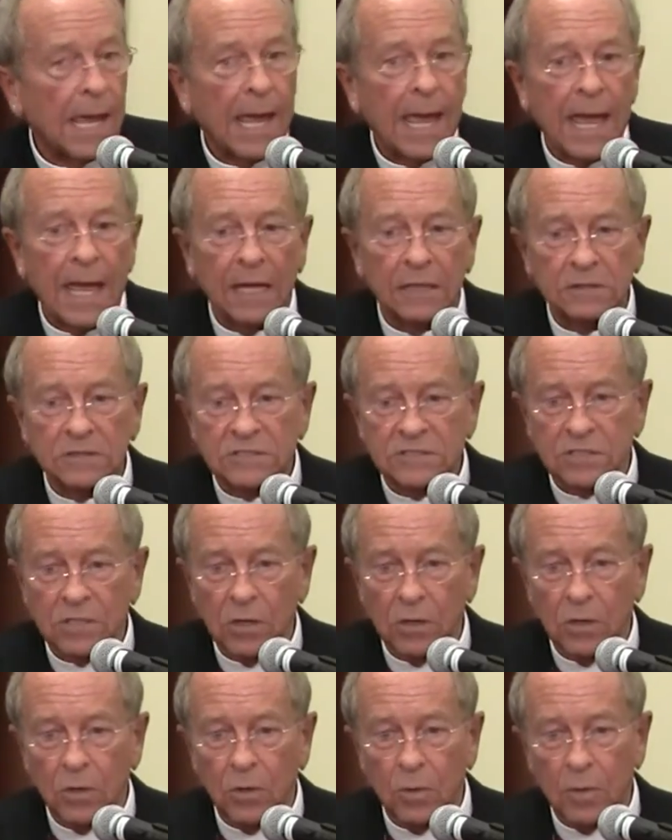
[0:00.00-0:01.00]
And
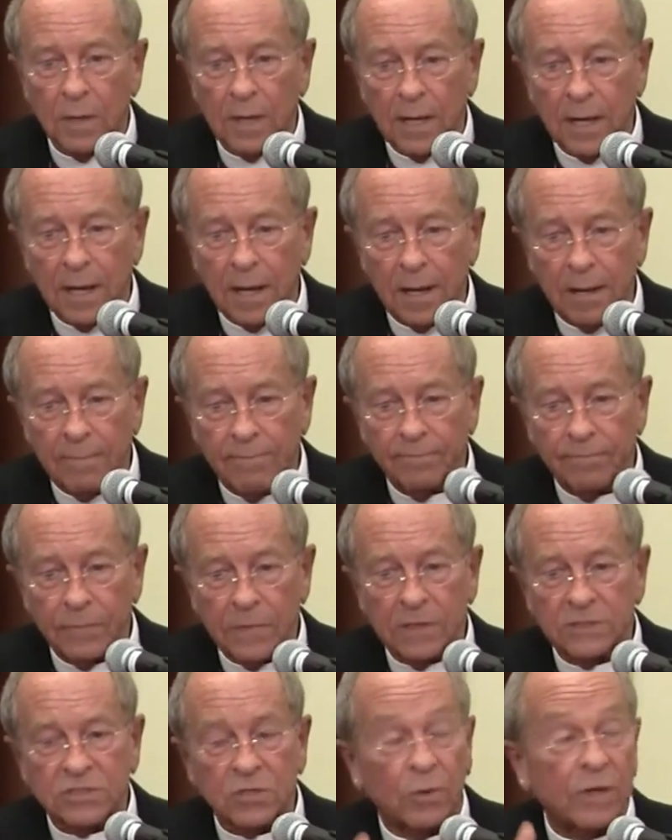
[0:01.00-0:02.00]
so, um,
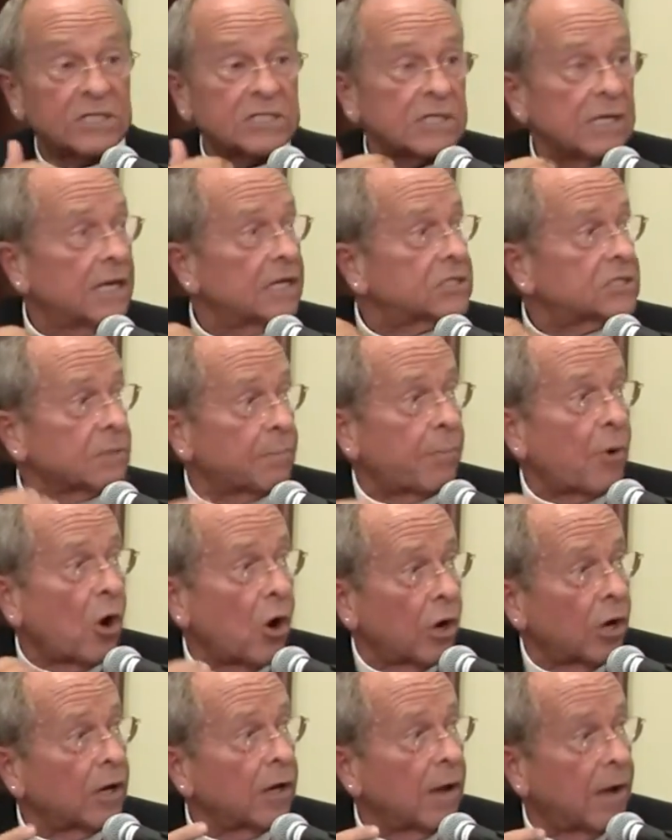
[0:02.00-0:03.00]
so it's, it's a
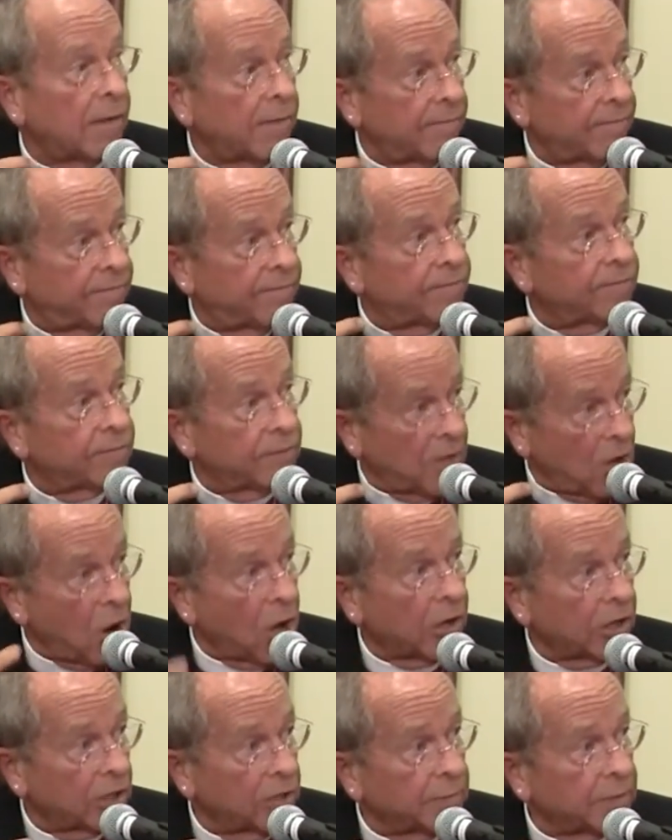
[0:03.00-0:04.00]
part of the
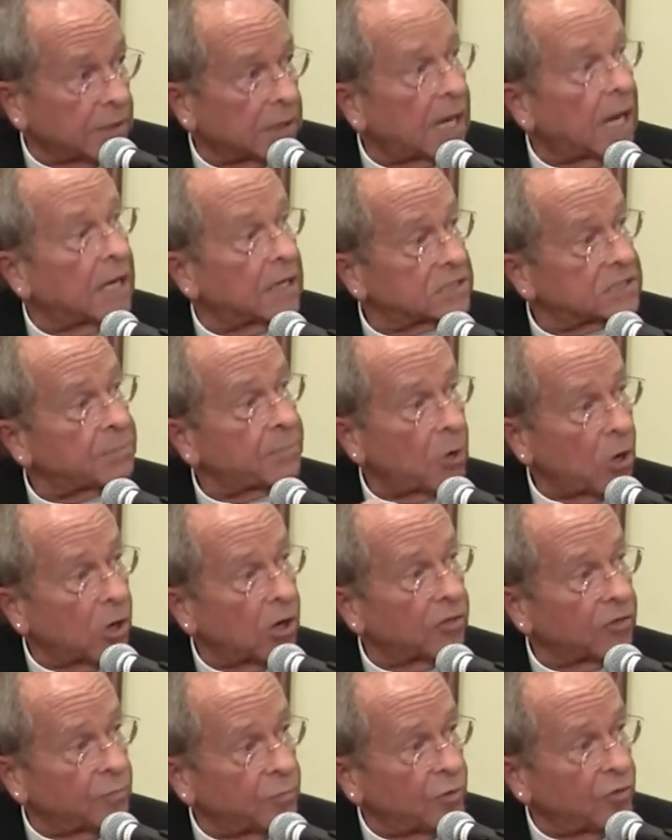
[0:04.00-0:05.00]
argument, and it's a part
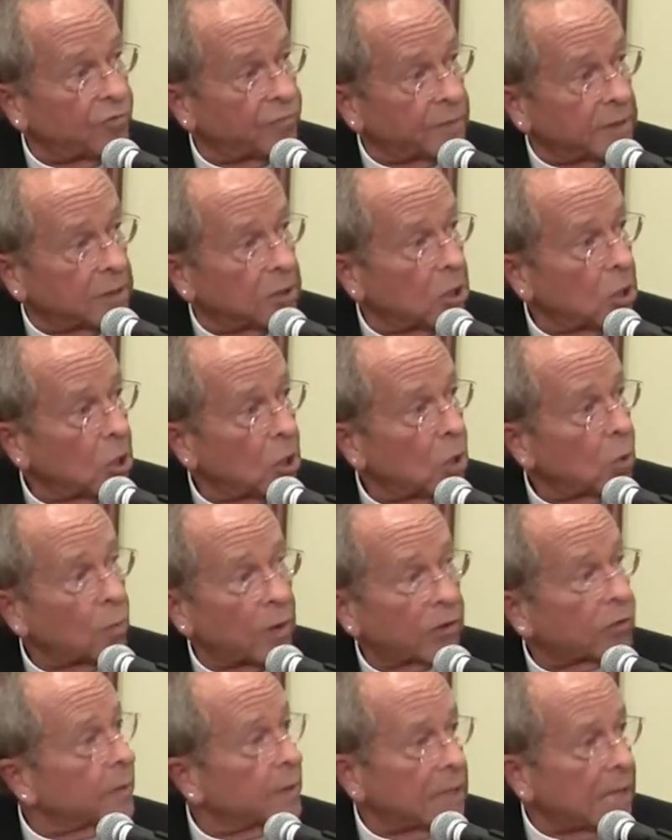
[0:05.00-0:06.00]
of the movement,
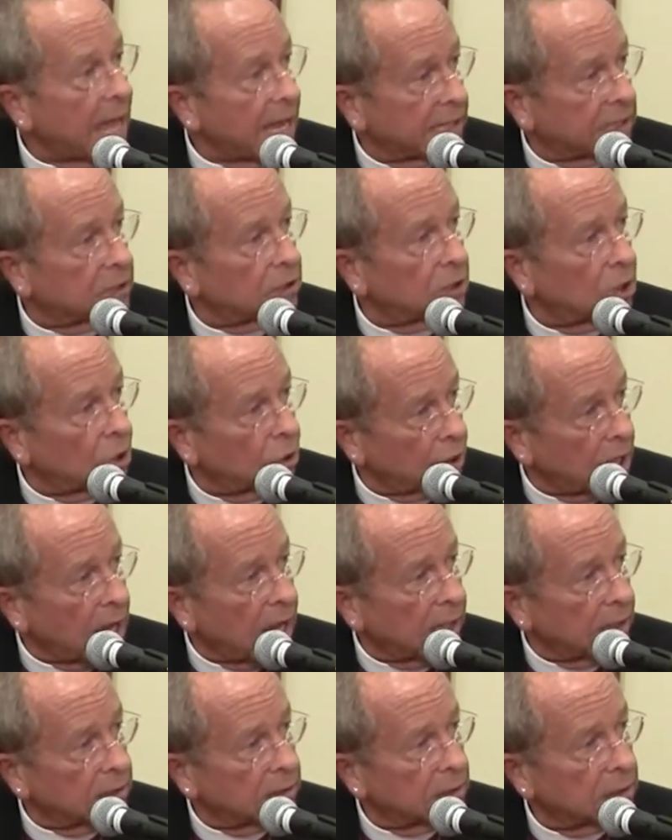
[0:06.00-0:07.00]
whether we like it or
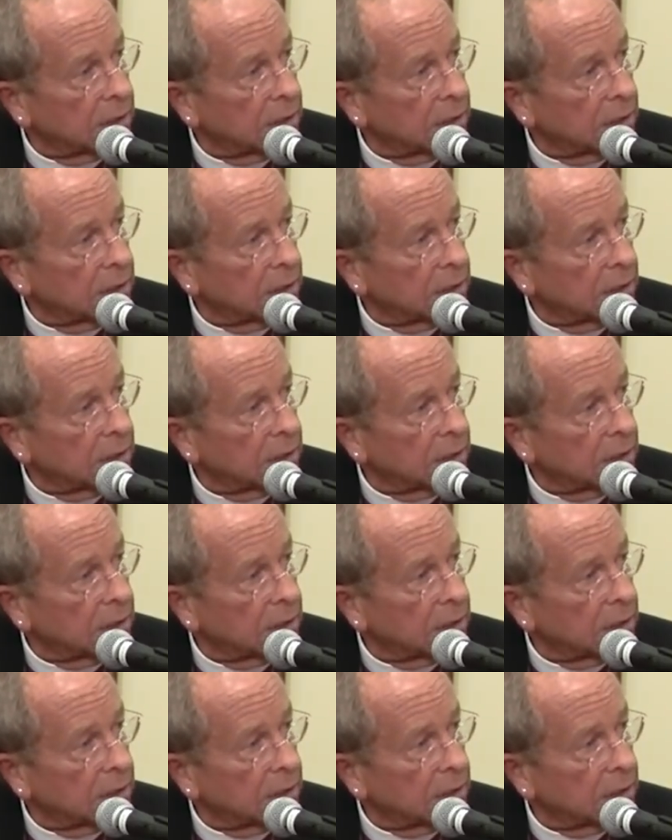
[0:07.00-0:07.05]
not.